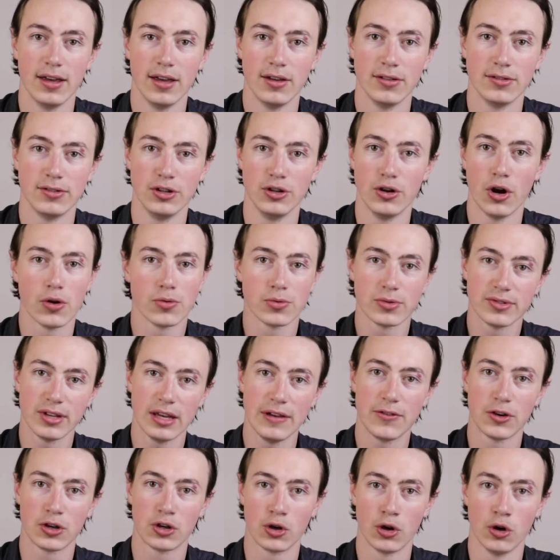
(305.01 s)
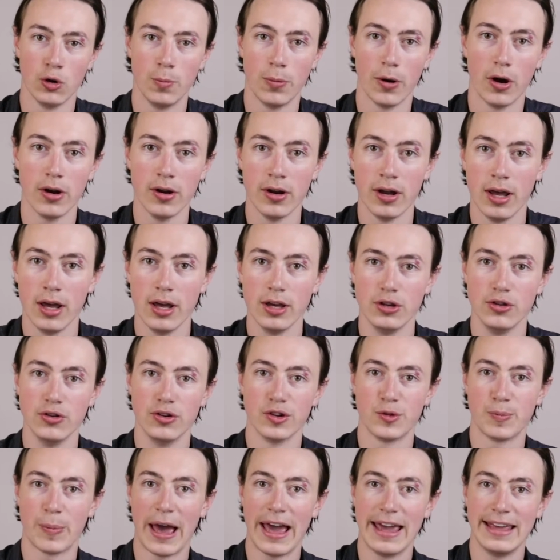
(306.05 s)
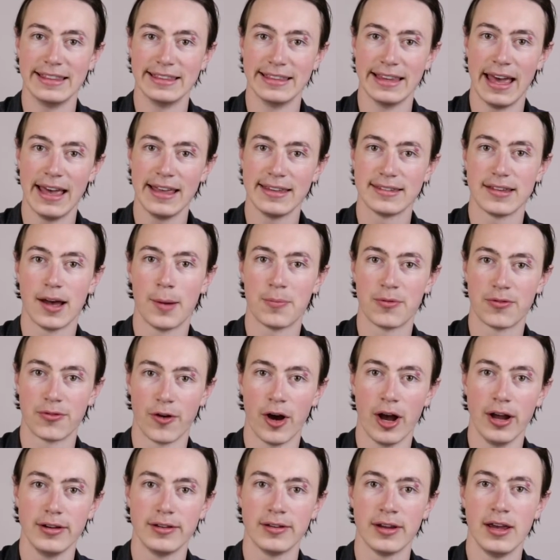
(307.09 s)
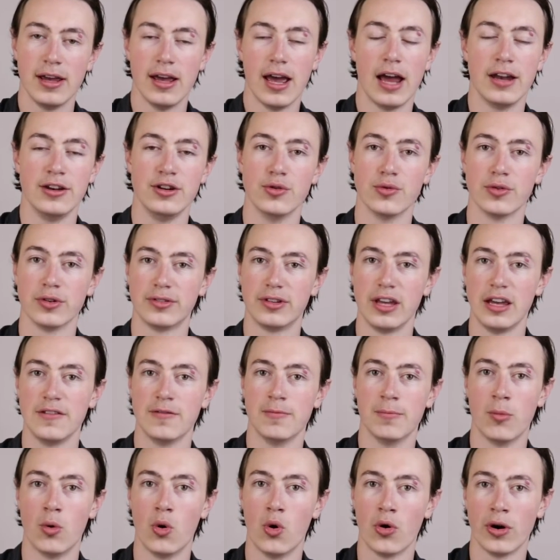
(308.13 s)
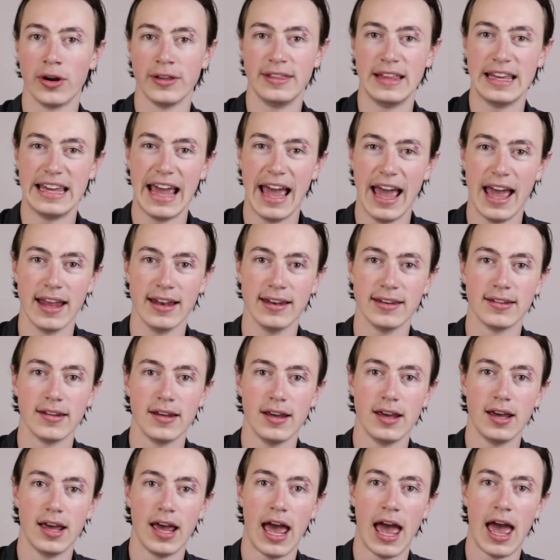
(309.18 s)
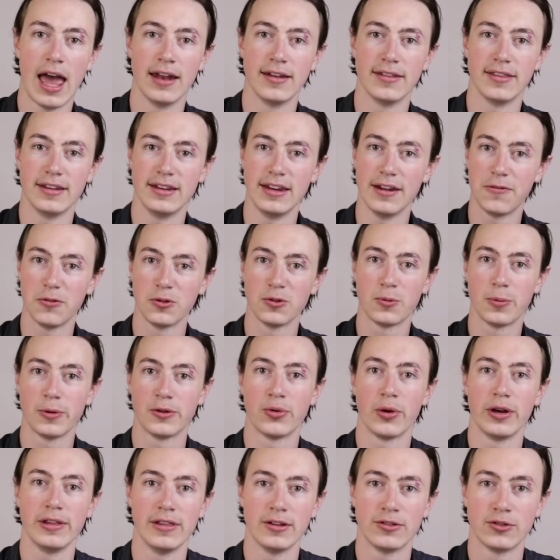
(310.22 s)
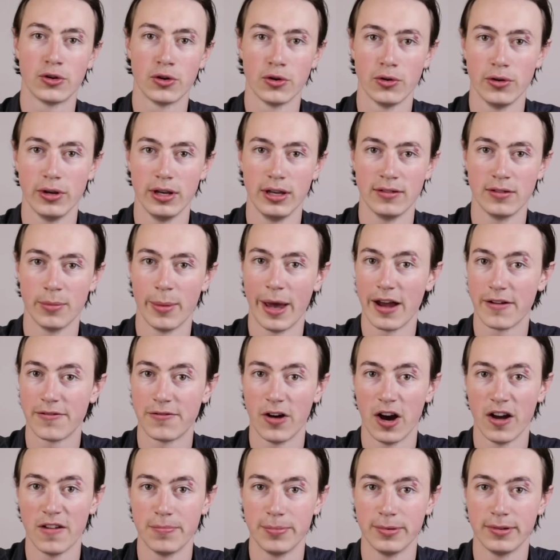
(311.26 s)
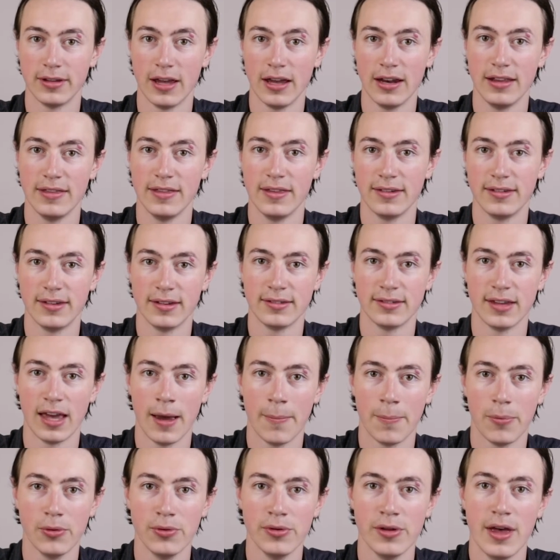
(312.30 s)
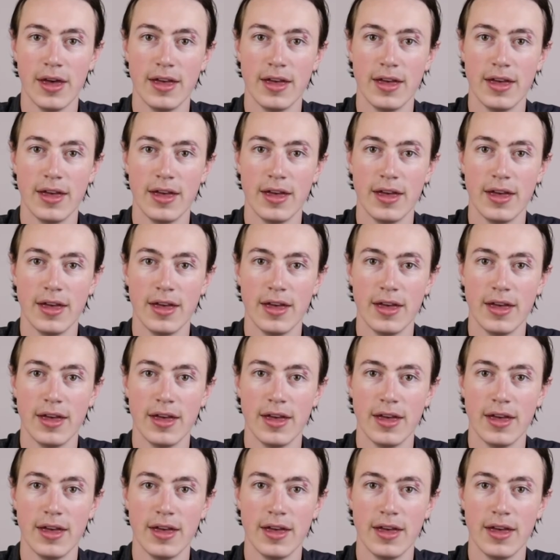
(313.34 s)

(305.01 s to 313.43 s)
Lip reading: So you don't receive a coupon, you just pay less up front and you receive more at the end. And the difference between the two is about 5% in this example.